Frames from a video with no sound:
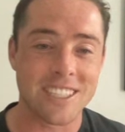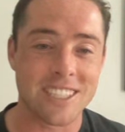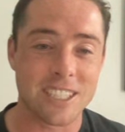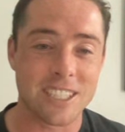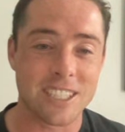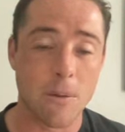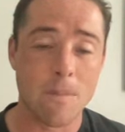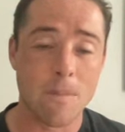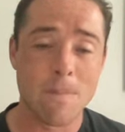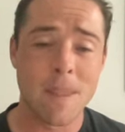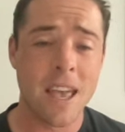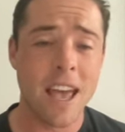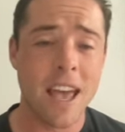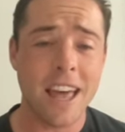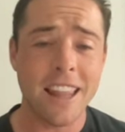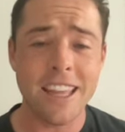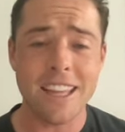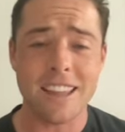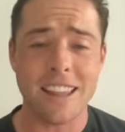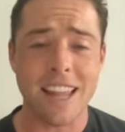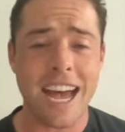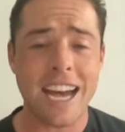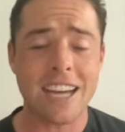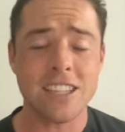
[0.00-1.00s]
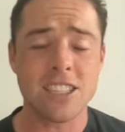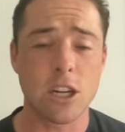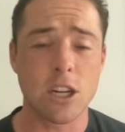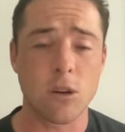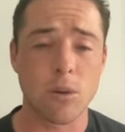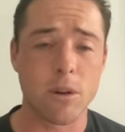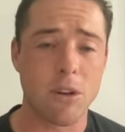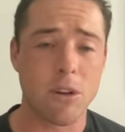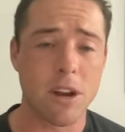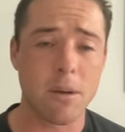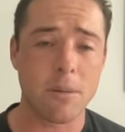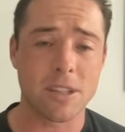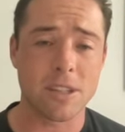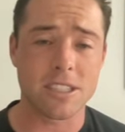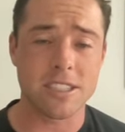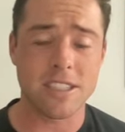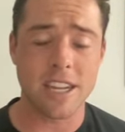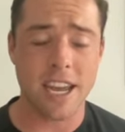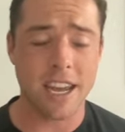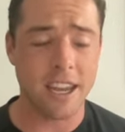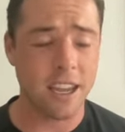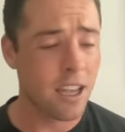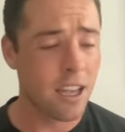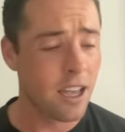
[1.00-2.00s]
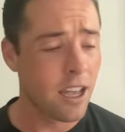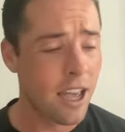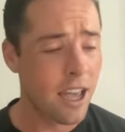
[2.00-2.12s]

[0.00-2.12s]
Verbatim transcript: So I think last year we were able to say,